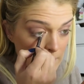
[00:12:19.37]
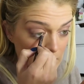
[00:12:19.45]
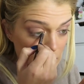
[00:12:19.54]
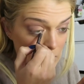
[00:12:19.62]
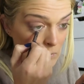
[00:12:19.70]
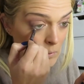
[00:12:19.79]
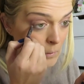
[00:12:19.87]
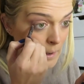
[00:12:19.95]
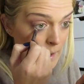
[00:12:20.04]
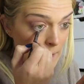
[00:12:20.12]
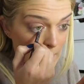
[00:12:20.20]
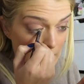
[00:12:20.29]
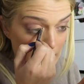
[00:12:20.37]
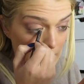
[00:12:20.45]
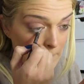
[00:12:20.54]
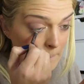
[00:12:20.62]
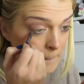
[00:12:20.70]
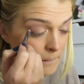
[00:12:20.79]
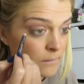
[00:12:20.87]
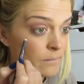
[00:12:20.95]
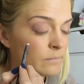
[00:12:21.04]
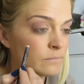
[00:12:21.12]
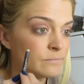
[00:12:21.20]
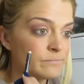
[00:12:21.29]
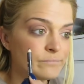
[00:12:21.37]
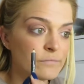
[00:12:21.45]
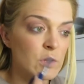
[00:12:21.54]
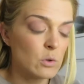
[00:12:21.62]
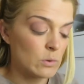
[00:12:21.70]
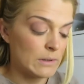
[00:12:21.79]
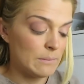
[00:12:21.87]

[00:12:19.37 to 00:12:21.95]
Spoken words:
So I thought,